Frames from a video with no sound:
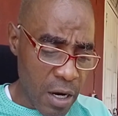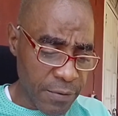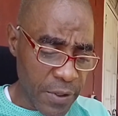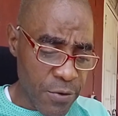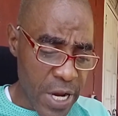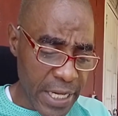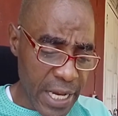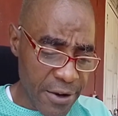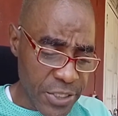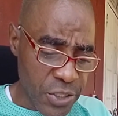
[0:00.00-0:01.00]
of
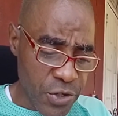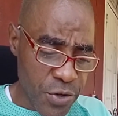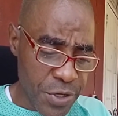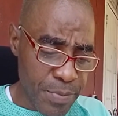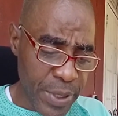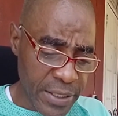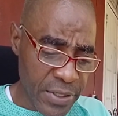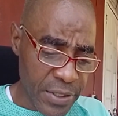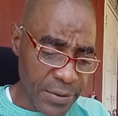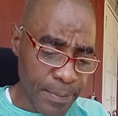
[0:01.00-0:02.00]
irregularity during
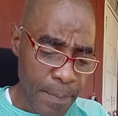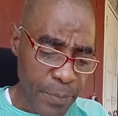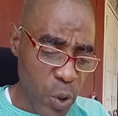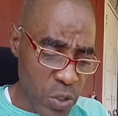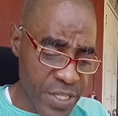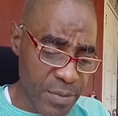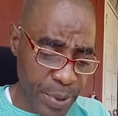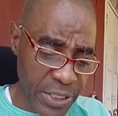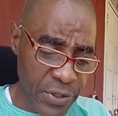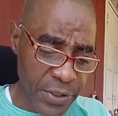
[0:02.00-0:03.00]
dosing
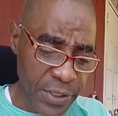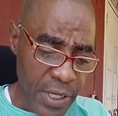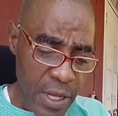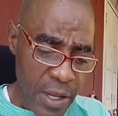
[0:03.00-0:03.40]
pattern.